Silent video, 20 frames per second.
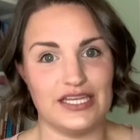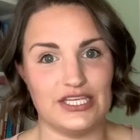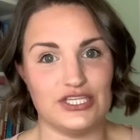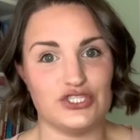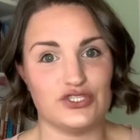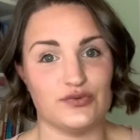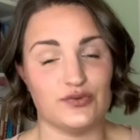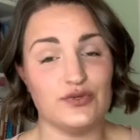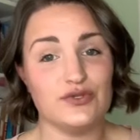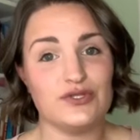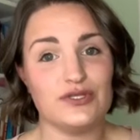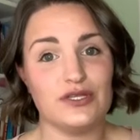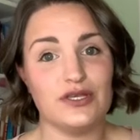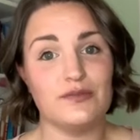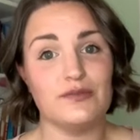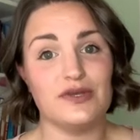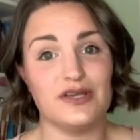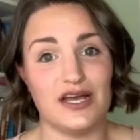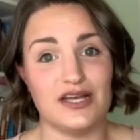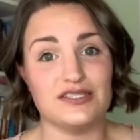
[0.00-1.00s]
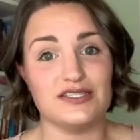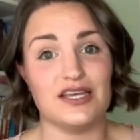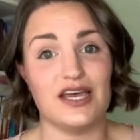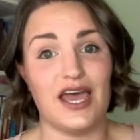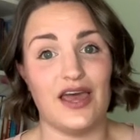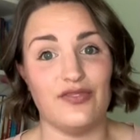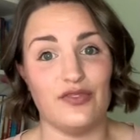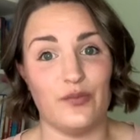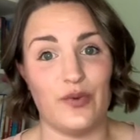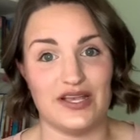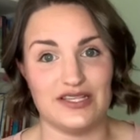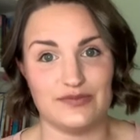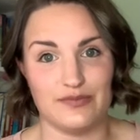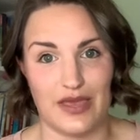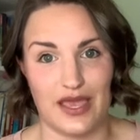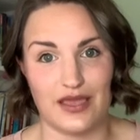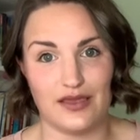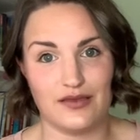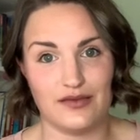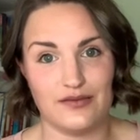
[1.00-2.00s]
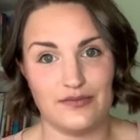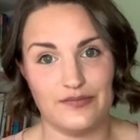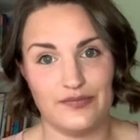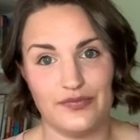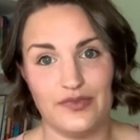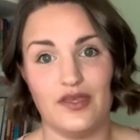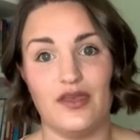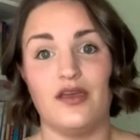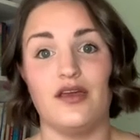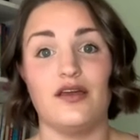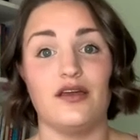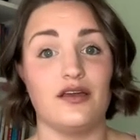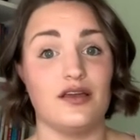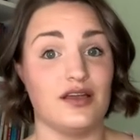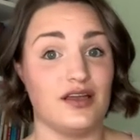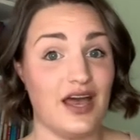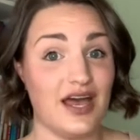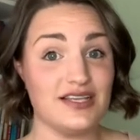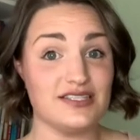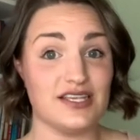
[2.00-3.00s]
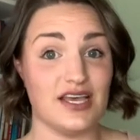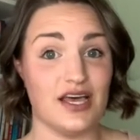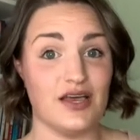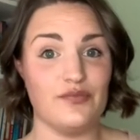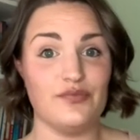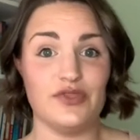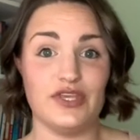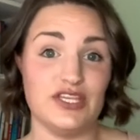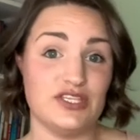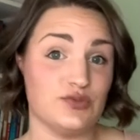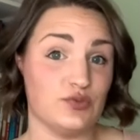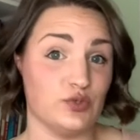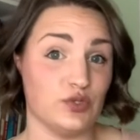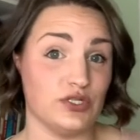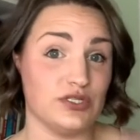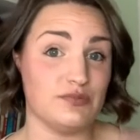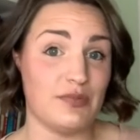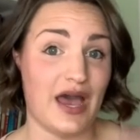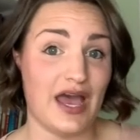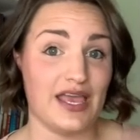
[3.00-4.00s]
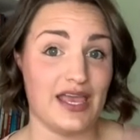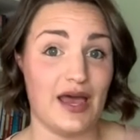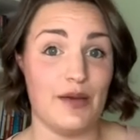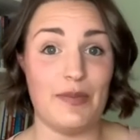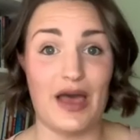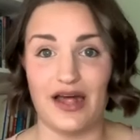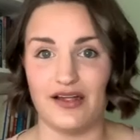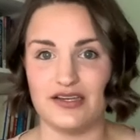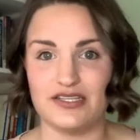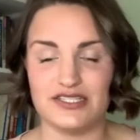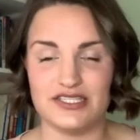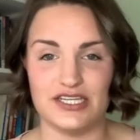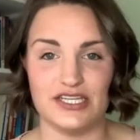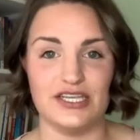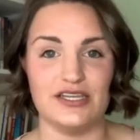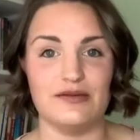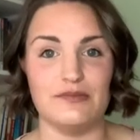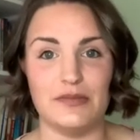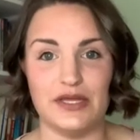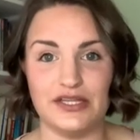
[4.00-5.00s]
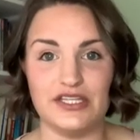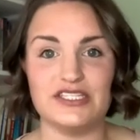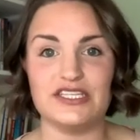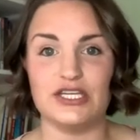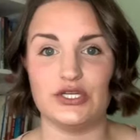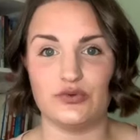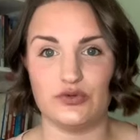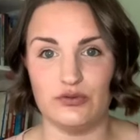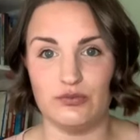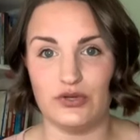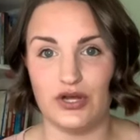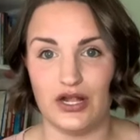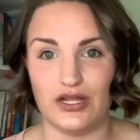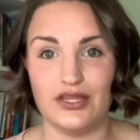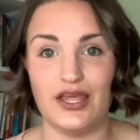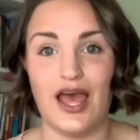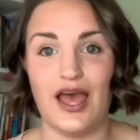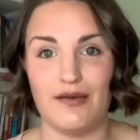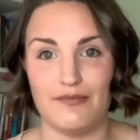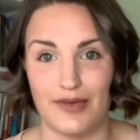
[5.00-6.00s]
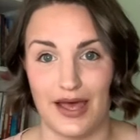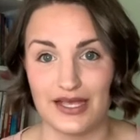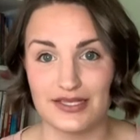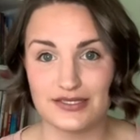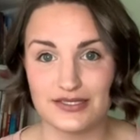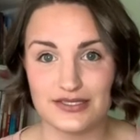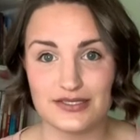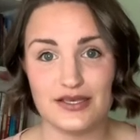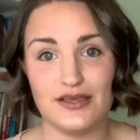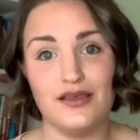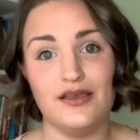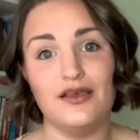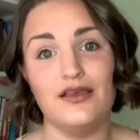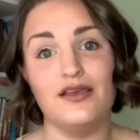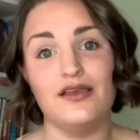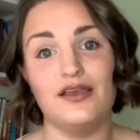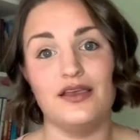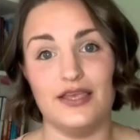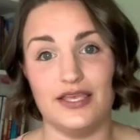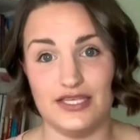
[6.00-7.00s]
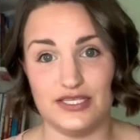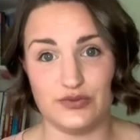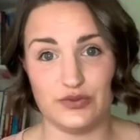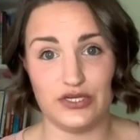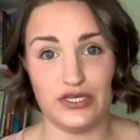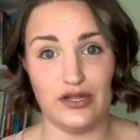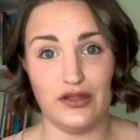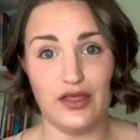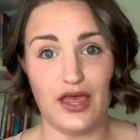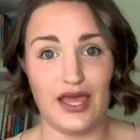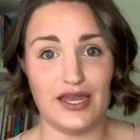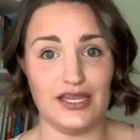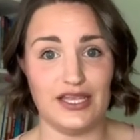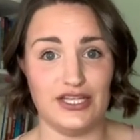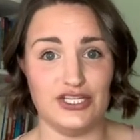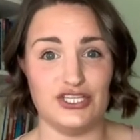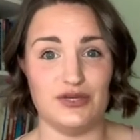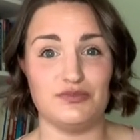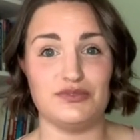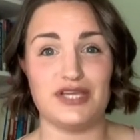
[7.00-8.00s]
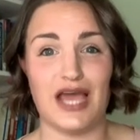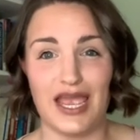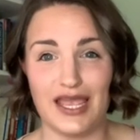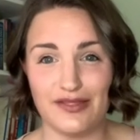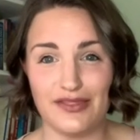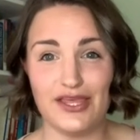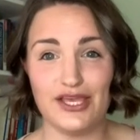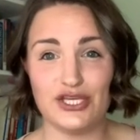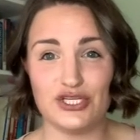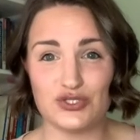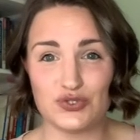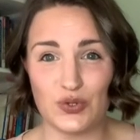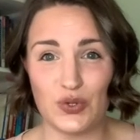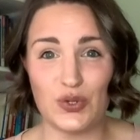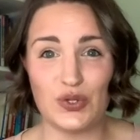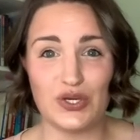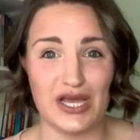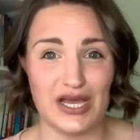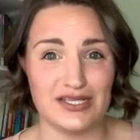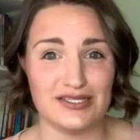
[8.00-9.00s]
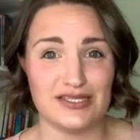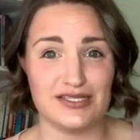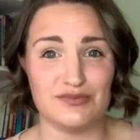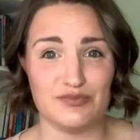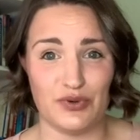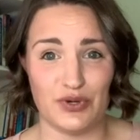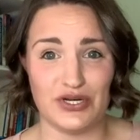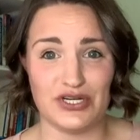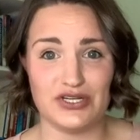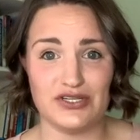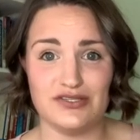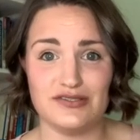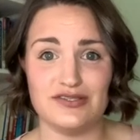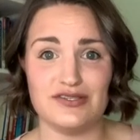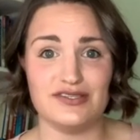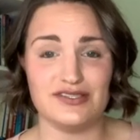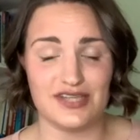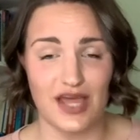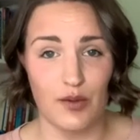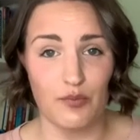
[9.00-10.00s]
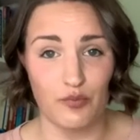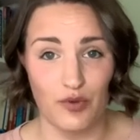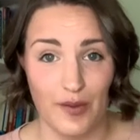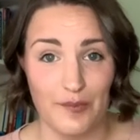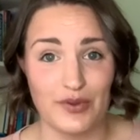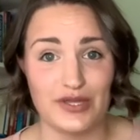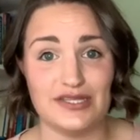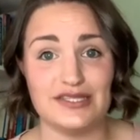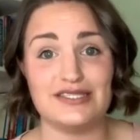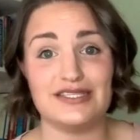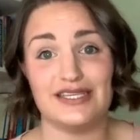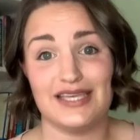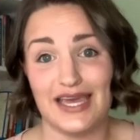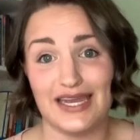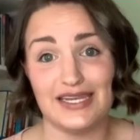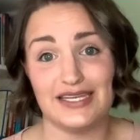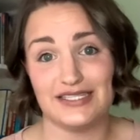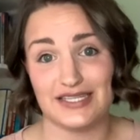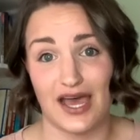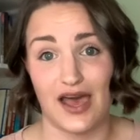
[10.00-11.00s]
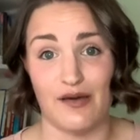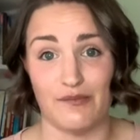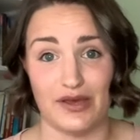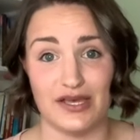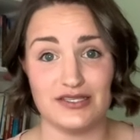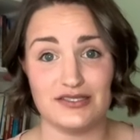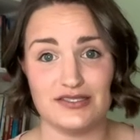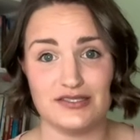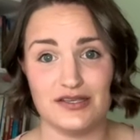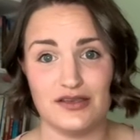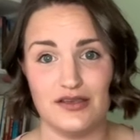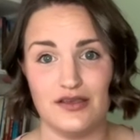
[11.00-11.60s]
East Jerusalem, Gaza, and the West Bank. Gaza is ruled by a Palestinian militant group called Hamas. Israel and Egypt tightly control Gaza's borders to stop weapons getting to Hamas.